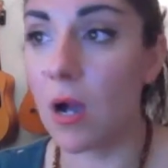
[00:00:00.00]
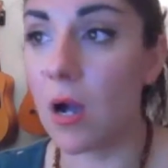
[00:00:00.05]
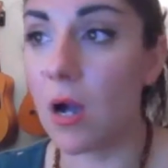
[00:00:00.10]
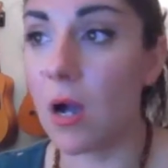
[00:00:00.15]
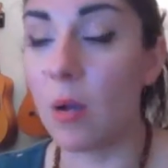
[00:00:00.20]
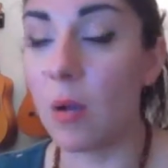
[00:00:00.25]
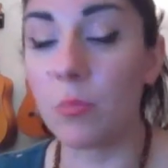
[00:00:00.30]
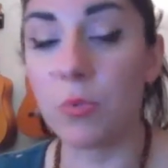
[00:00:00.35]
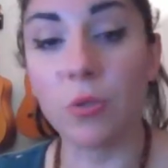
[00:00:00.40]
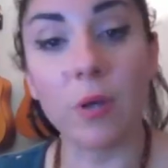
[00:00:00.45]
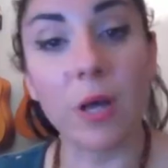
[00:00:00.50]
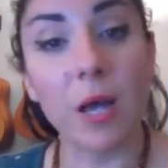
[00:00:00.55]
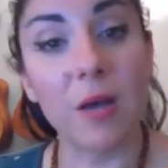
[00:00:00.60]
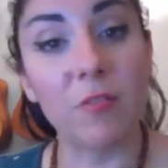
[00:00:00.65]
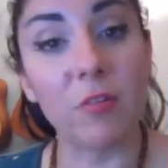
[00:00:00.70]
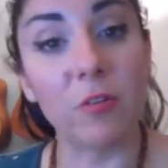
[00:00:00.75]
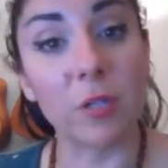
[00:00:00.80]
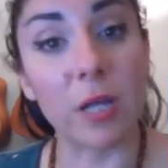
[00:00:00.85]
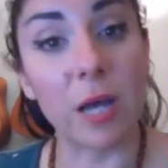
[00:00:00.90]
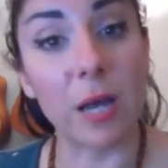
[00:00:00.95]
You'll
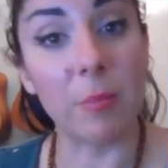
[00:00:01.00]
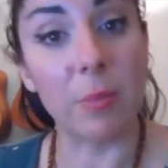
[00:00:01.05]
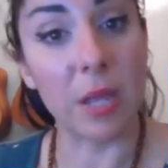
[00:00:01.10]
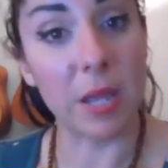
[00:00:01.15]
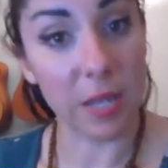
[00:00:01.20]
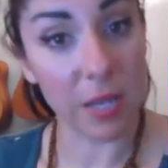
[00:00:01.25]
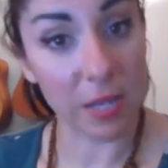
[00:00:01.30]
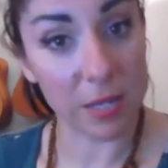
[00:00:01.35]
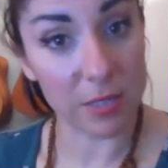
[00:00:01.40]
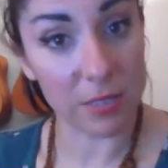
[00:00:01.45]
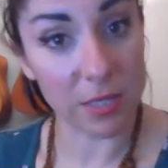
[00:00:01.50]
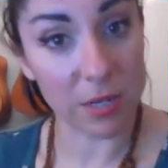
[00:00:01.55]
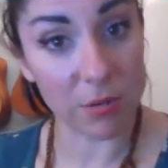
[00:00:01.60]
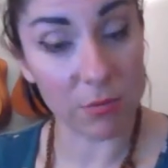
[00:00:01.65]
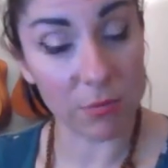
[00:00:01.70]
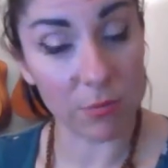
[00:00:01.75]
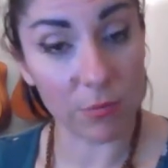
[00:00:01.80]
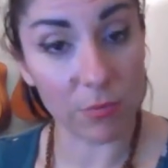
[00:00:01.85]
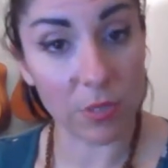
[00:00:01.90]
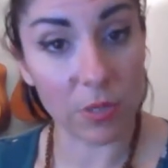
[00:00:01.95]
have a lab
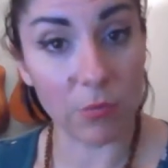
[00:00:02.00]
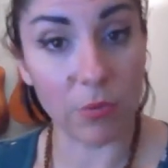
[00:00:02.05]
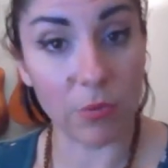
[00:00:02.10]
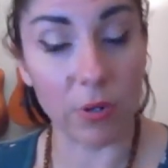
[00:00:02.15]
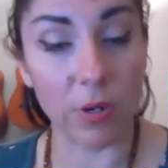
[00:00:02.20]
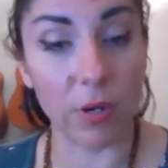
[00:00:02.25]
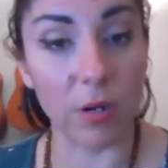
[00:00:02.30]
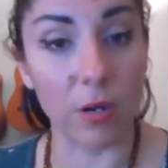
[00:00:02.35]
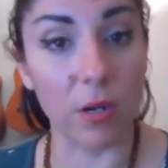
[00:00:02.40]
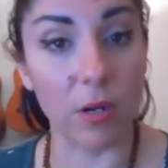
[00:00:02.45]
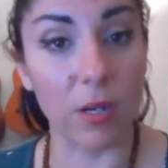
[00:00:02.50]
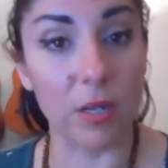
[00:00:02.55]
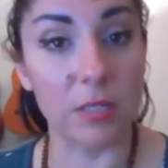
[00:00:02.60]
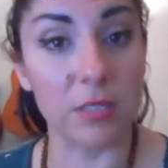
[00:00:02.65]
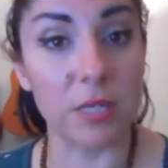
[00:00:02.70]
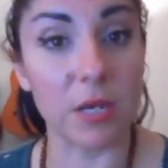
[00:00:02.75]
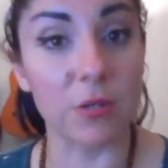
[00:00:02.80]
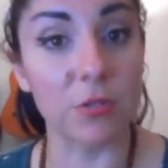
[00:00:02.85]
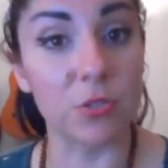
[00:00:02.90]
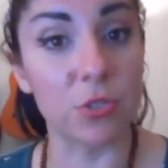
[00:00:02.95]
handout where
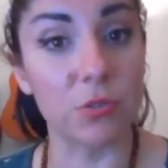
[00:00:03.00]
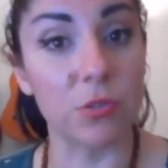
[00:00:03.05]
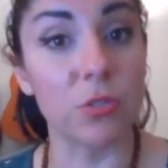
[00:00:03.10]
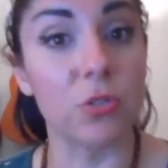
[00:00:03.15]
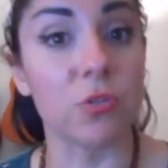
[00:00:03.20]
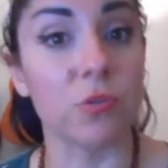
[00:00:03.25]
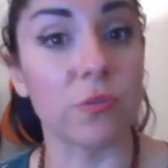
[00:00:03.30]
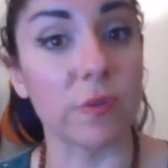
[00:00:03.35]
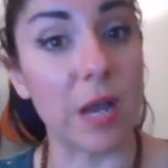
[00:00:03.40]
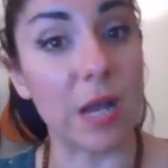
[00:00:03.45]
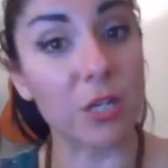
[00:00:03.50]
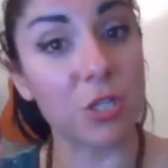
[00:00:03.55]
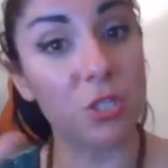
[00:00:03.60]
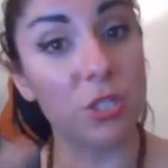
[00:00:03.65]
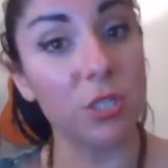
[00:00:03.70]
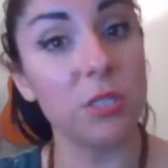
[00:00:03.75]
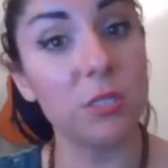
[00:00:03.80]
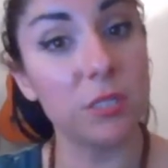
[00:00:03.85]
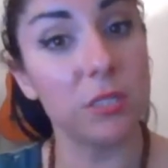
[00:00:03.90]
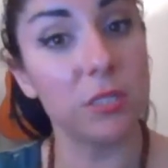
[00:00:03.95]
it tells you the
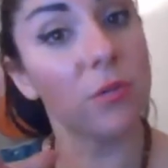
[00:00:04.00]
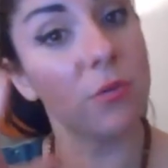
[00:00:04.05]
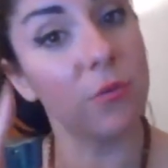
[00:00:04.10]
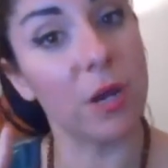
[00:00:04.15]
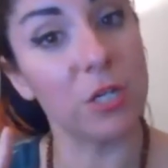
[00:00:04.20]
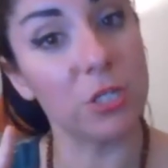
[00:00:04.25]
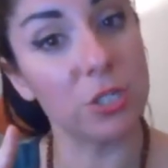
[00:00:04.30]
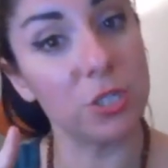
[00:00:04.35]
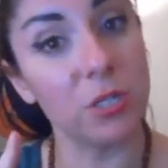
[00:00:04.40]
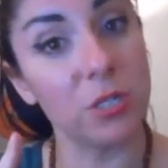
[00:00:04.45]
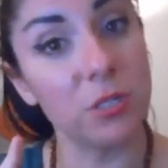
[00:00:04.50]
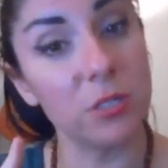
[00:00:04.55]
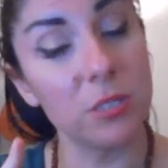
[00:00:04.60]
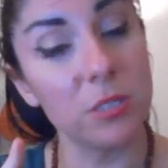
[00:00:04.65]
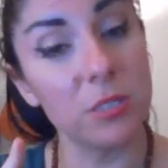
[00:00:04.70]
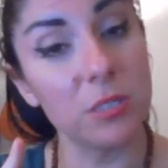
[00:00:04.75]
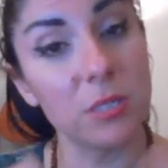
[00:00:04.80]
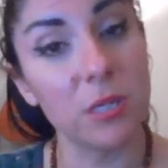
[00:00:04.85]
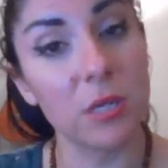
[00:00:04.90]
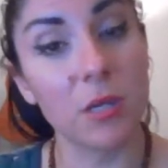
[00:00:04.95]
directions and
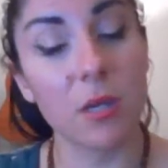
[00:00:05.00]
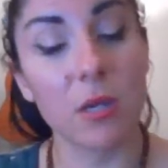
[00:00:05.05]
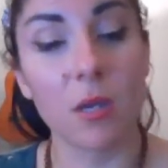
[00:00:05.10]
questions.